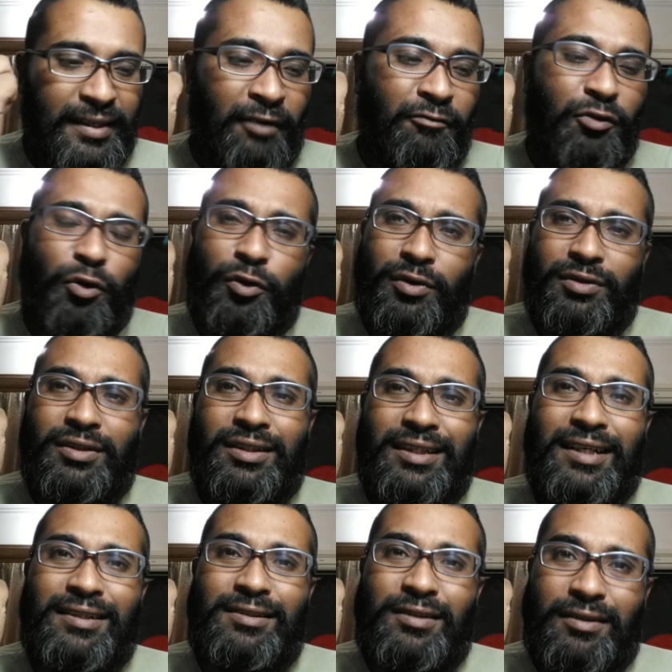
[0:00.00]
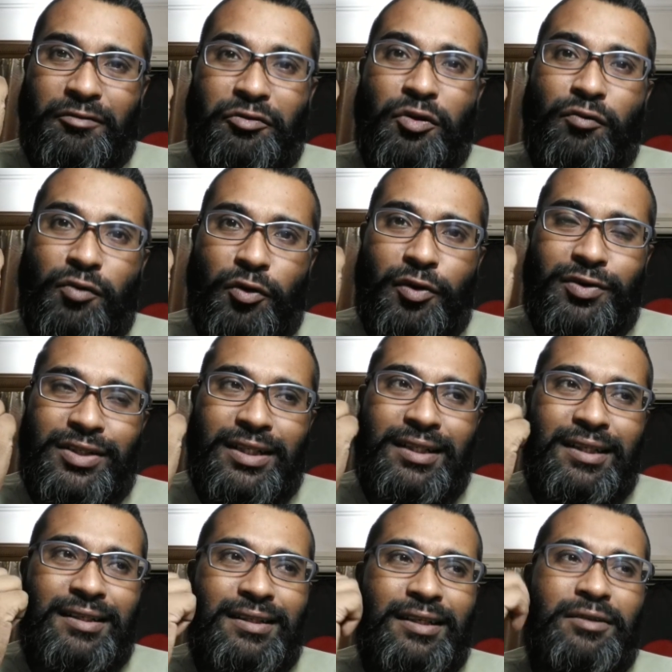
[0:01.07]
some florals there's few florals in
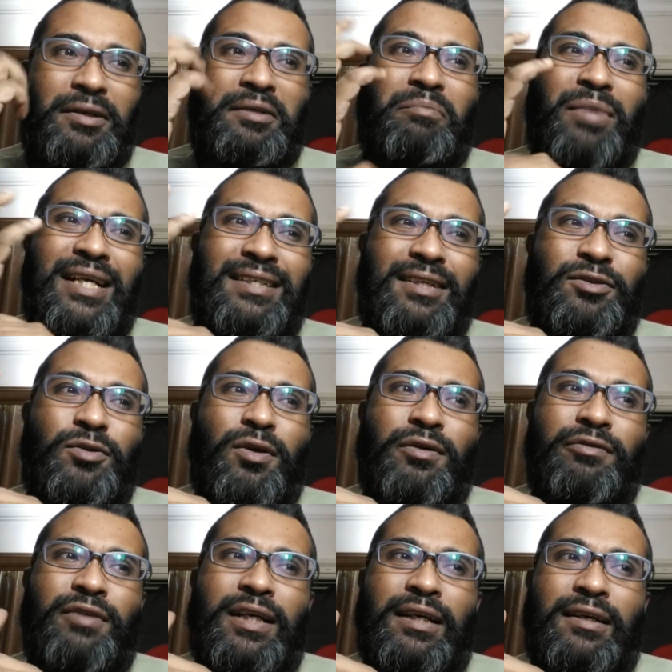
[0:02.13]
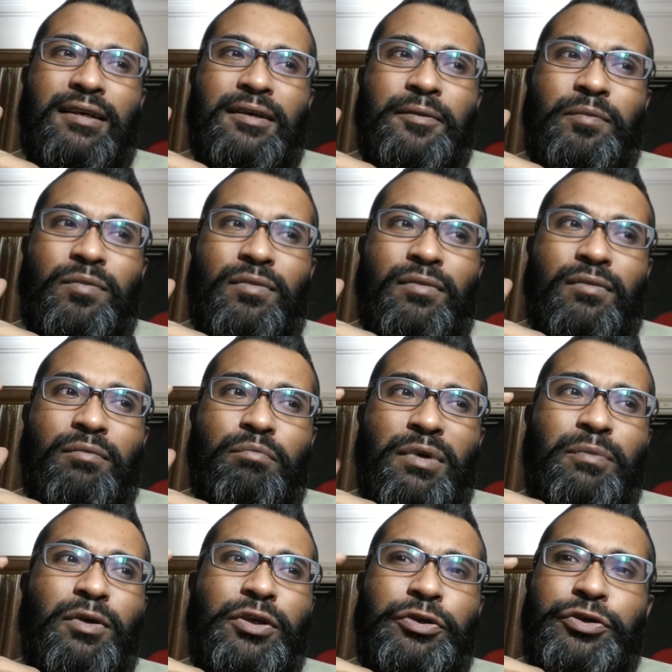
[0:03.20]
this it, it, makes it sort of like
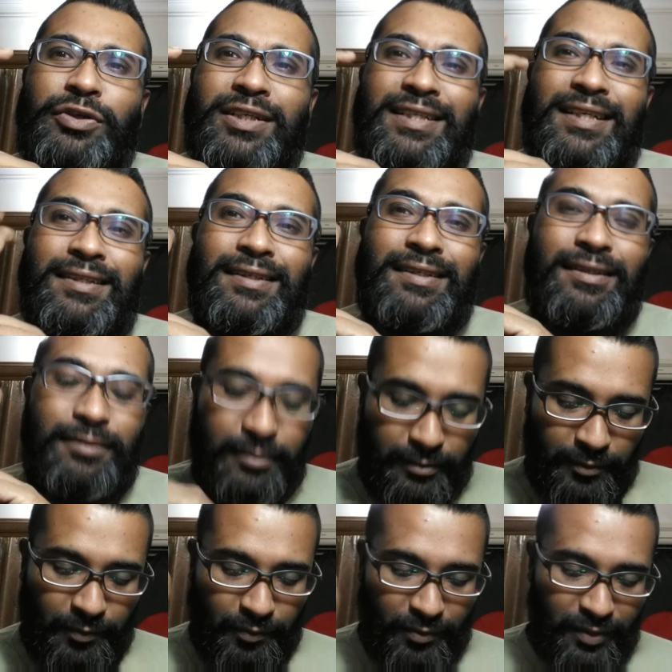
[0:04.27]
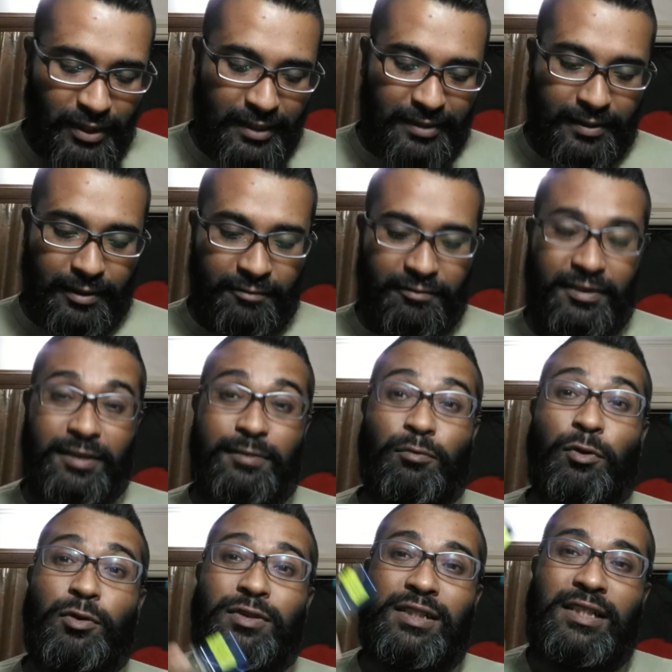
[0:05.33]
people usually say this is this stuff is
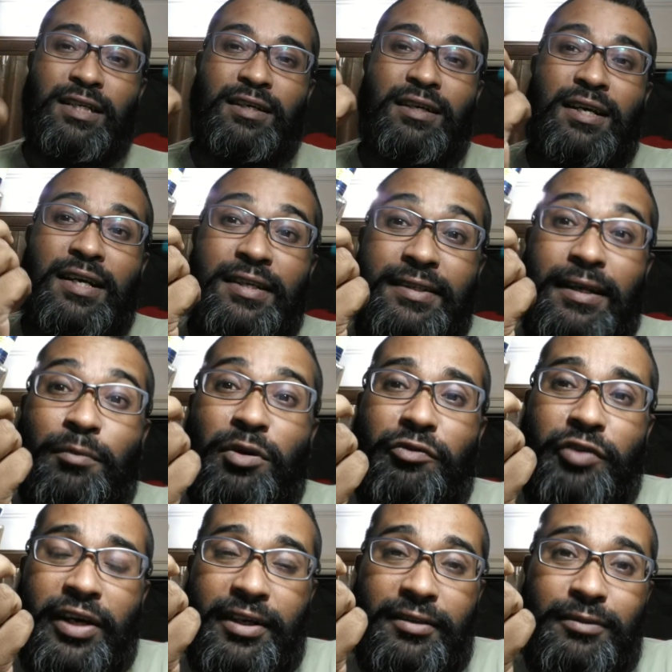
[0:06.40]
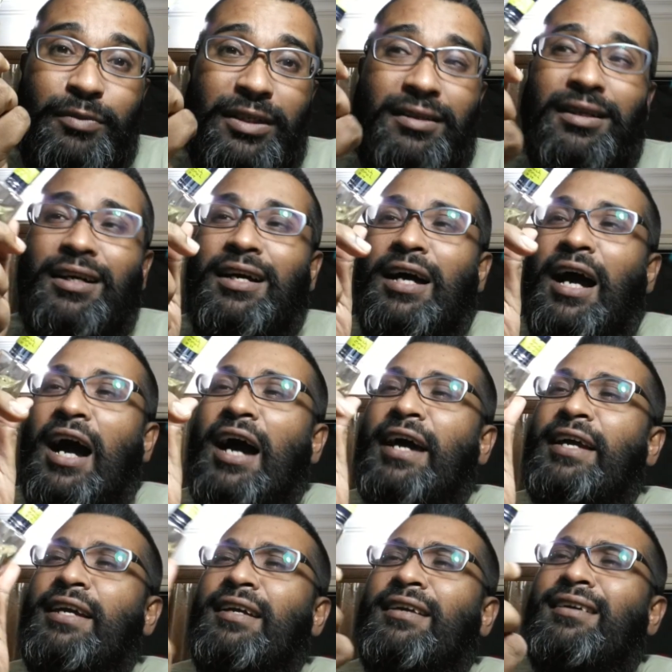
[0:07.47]
mostly a summer fragrance but
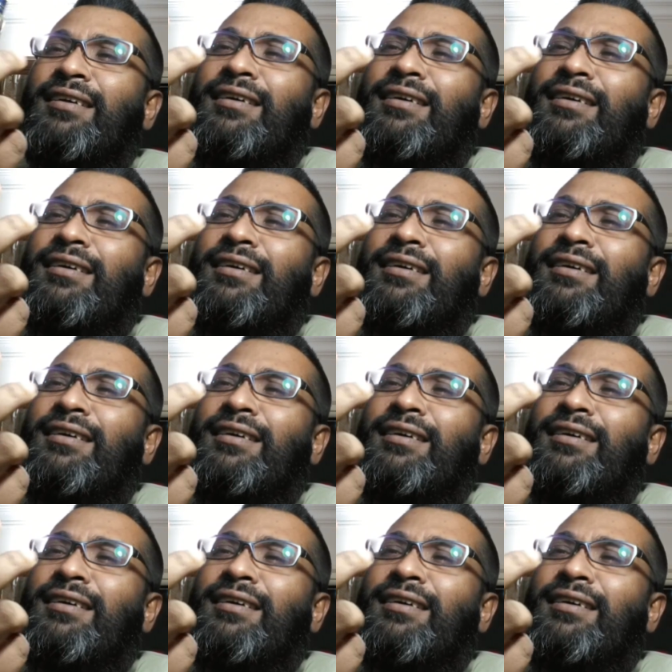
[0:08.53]
i